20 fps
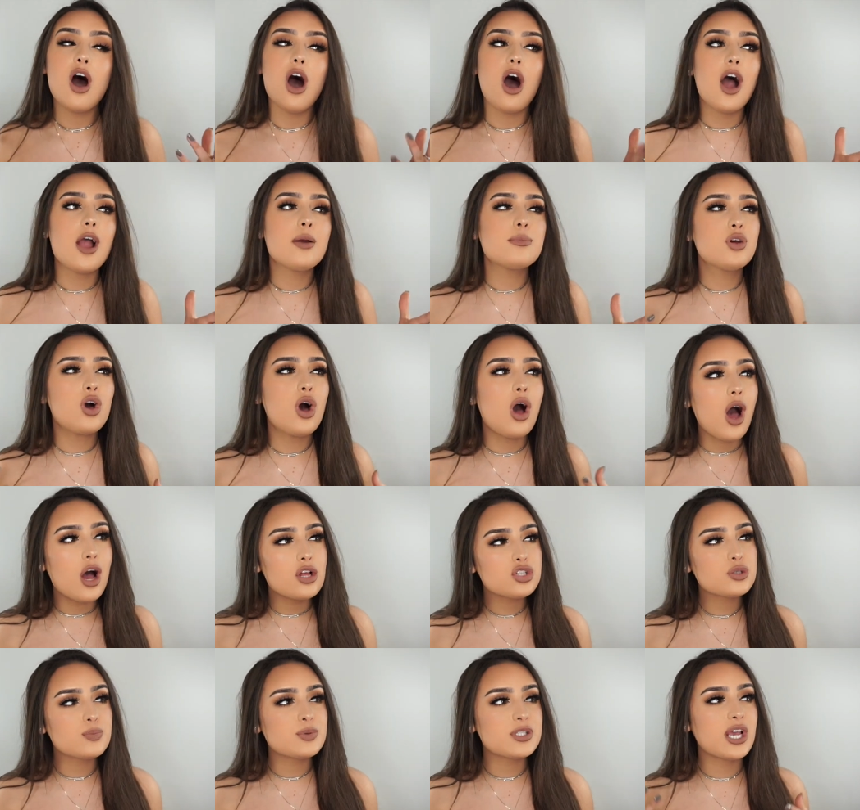I'm not
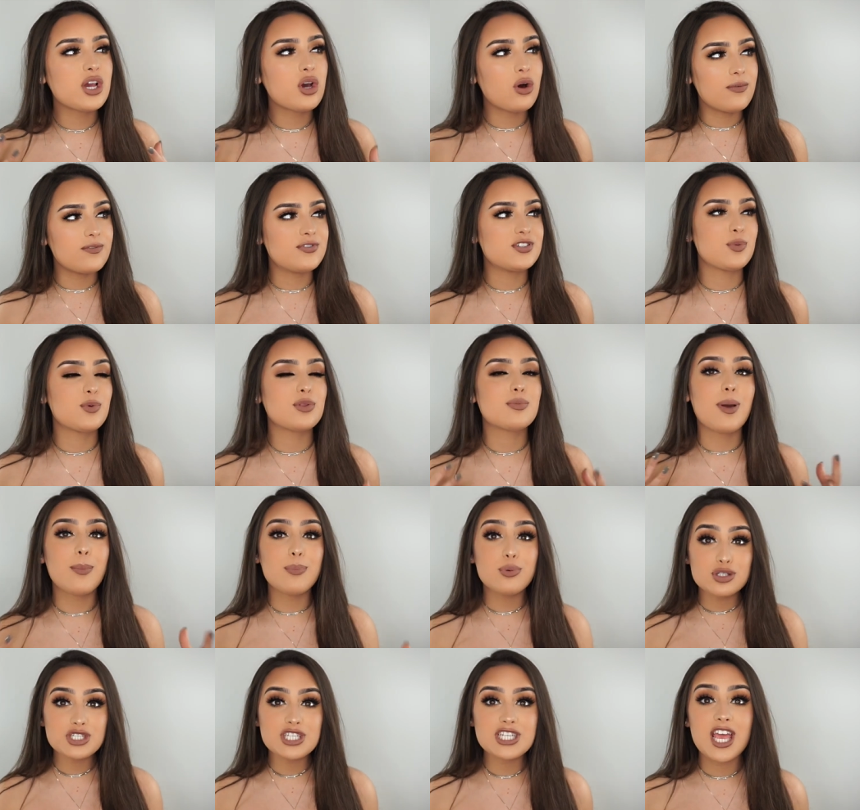100% confident with my
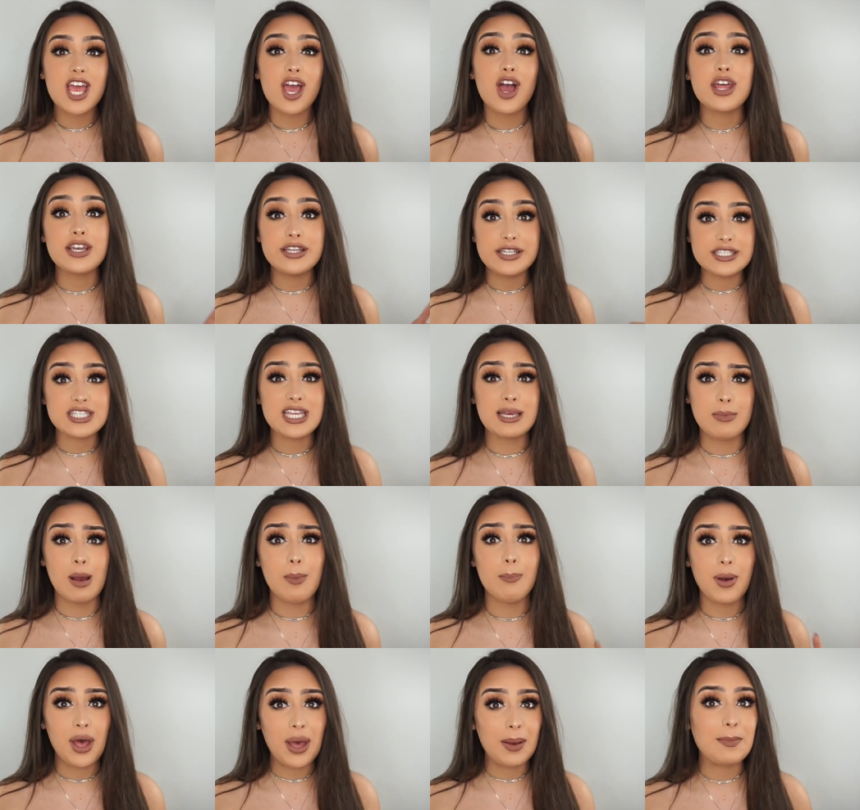body yet. I need to get
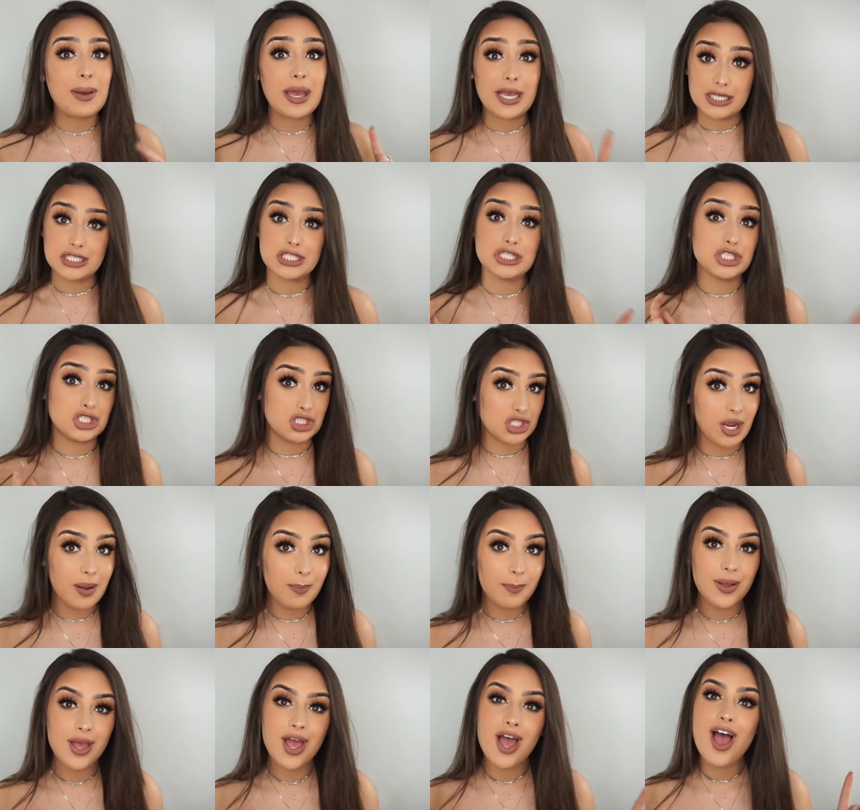my butt back to the
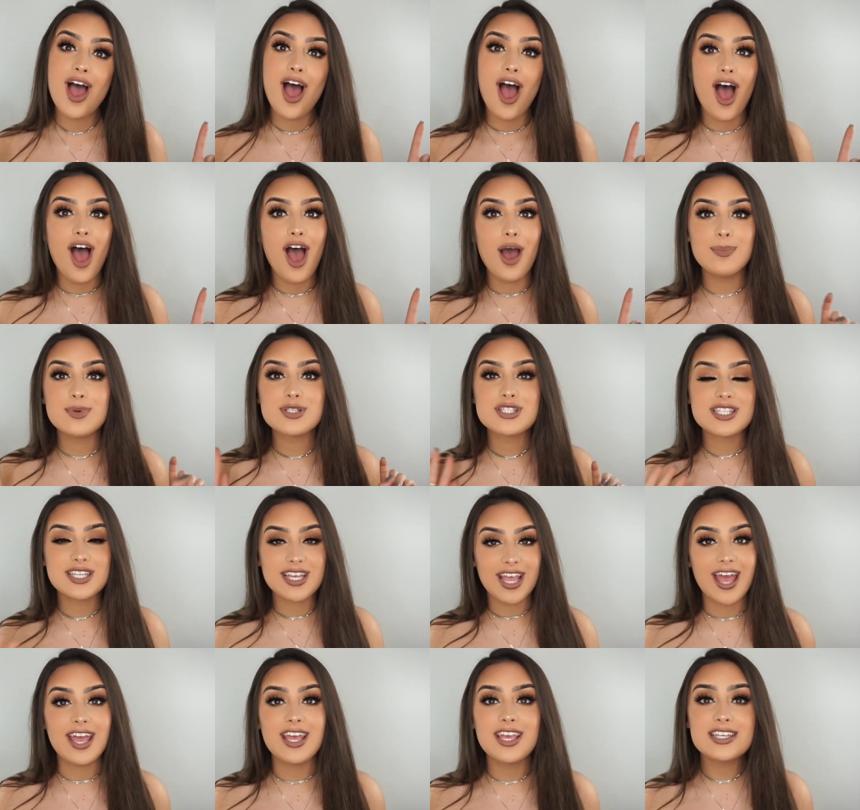gym. Um, so
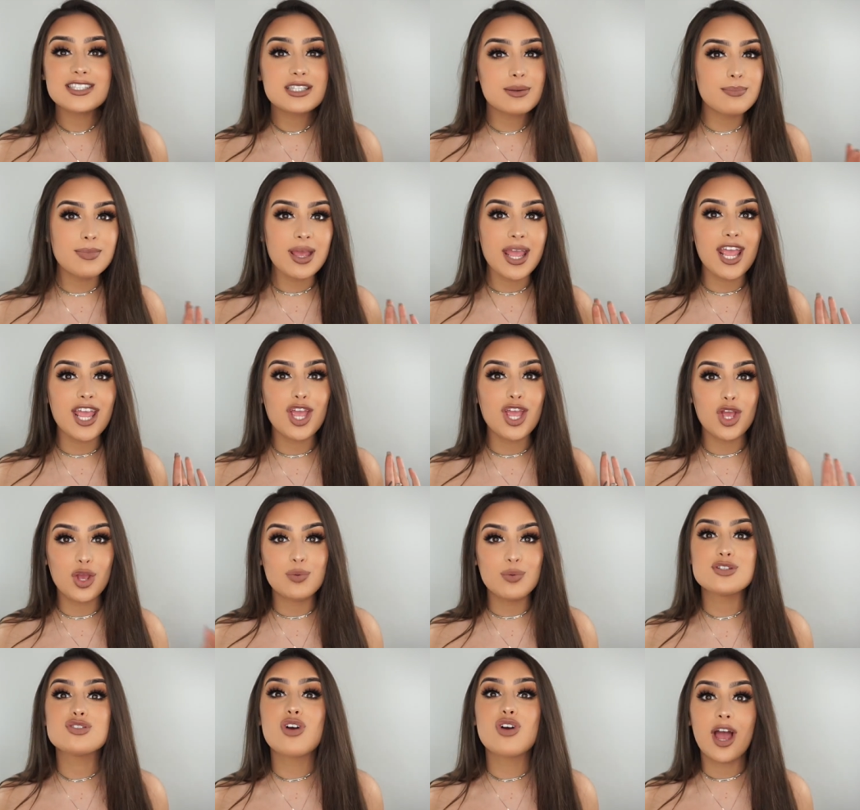yeah, it isn't me
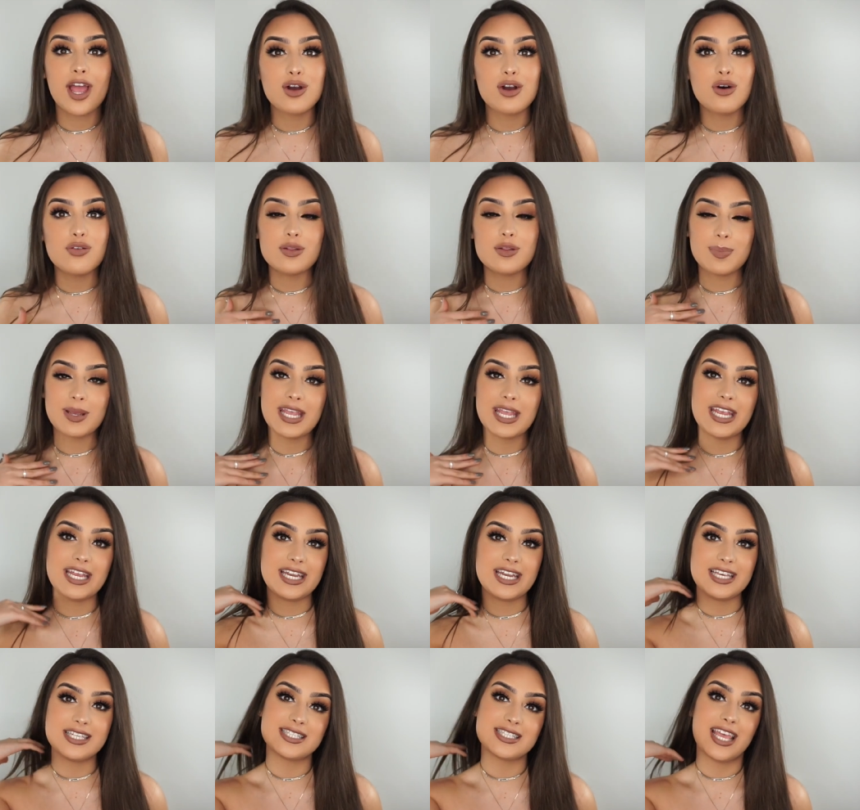who is trying on the
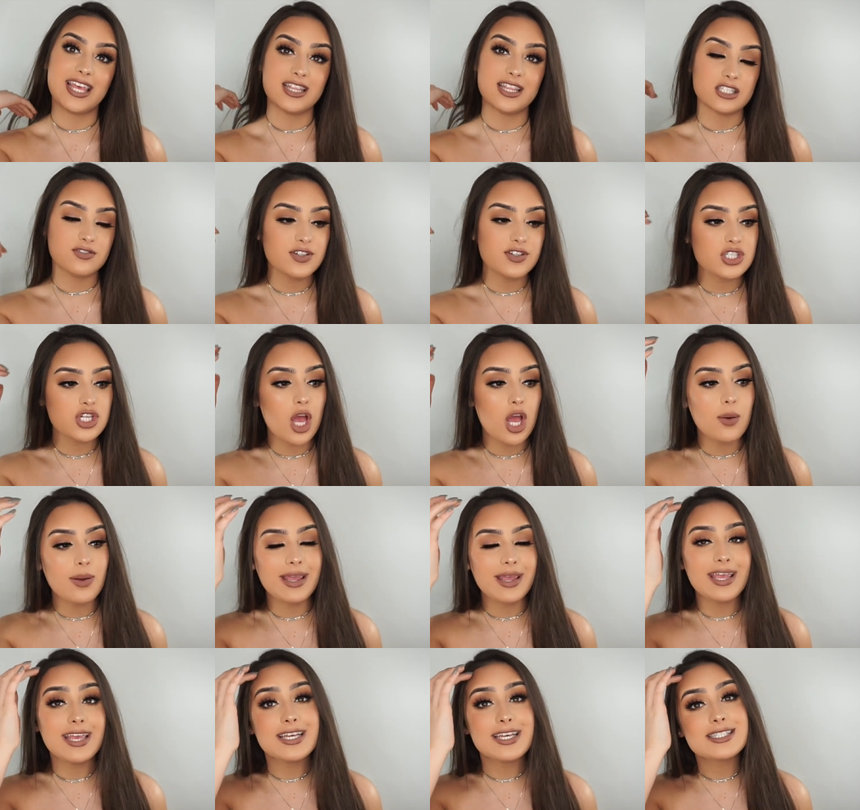bikinis in this video.
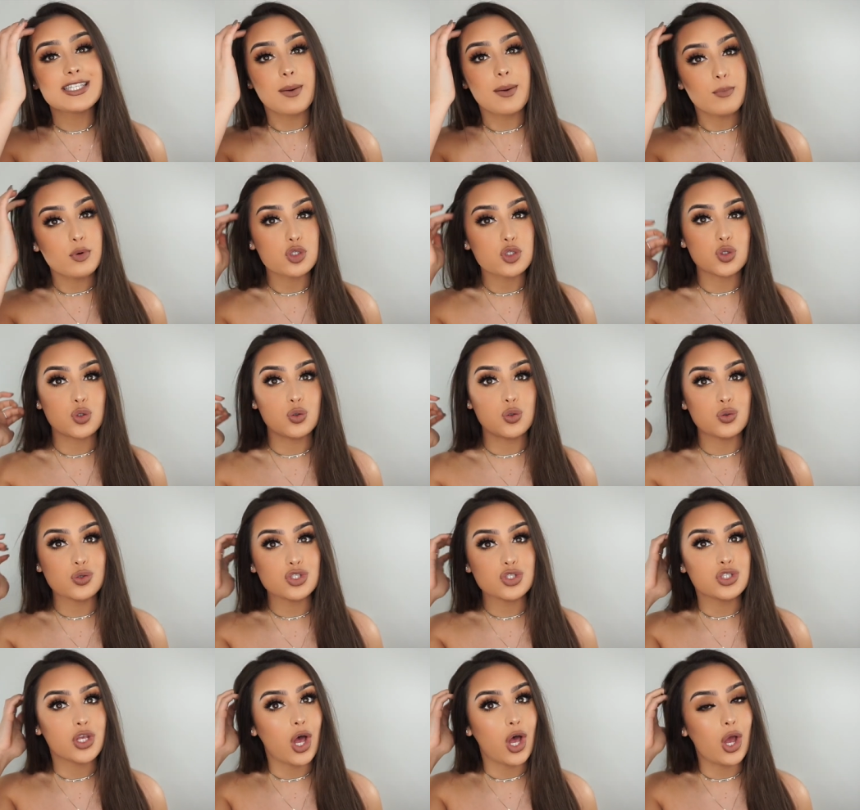It is a model,
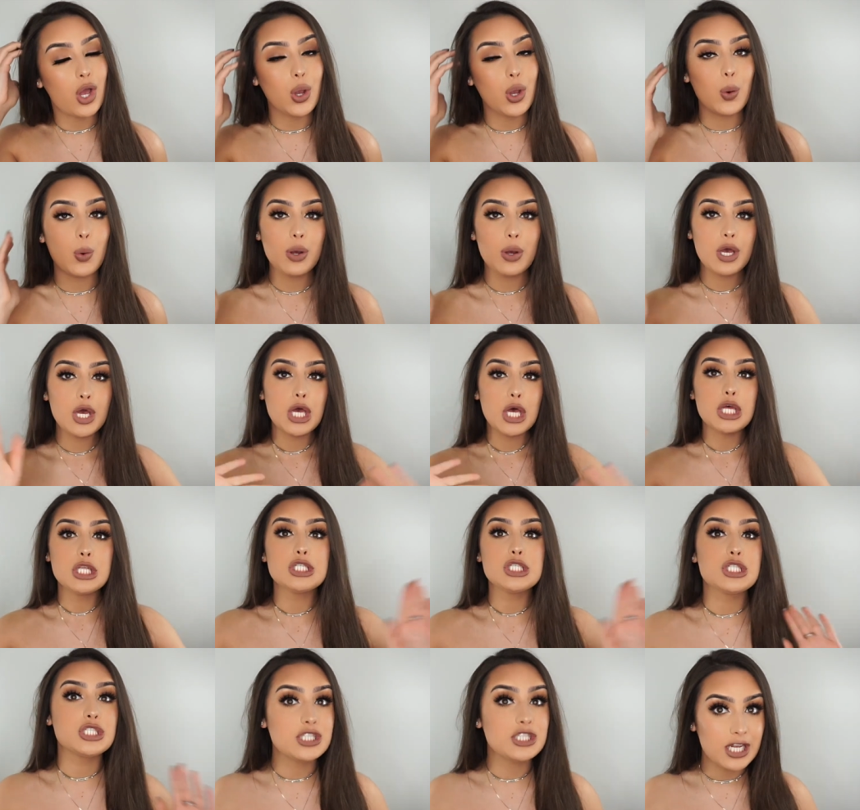so
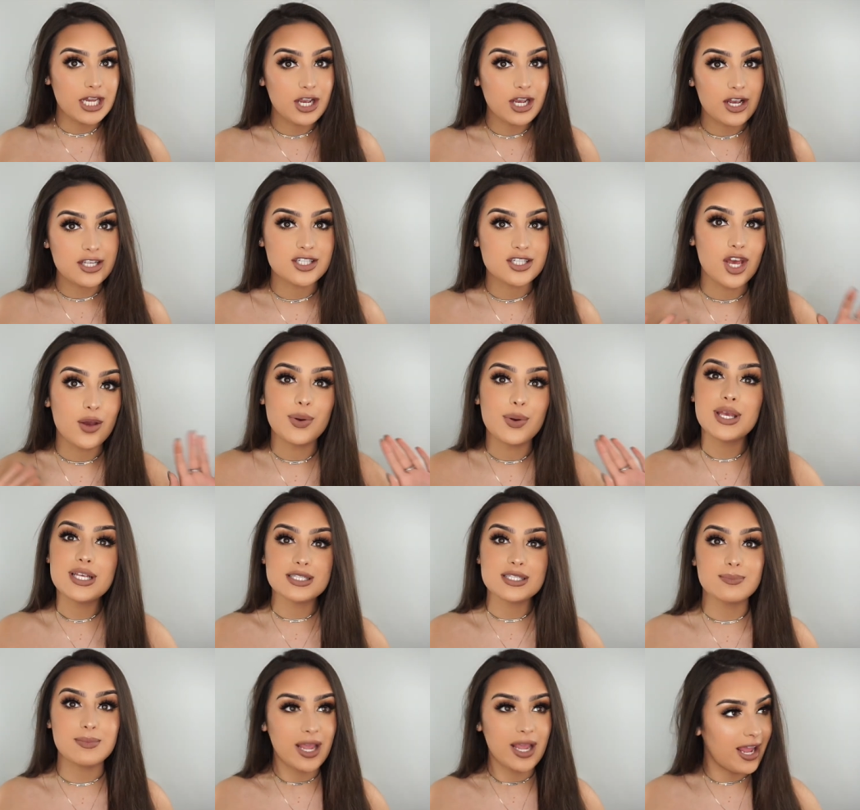just to let you guys know, it
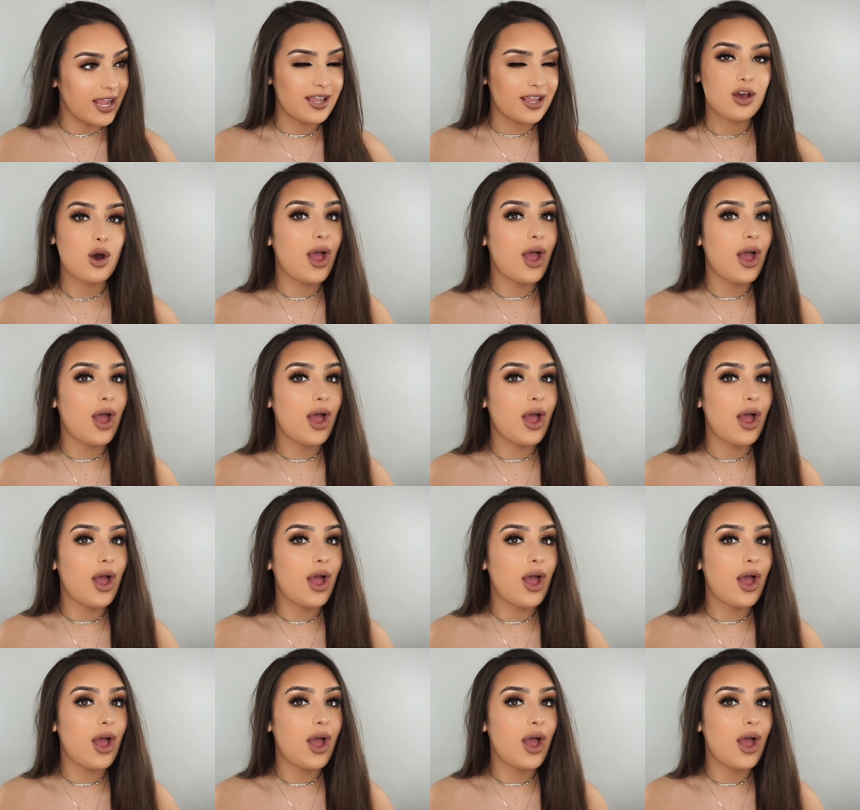isn't me.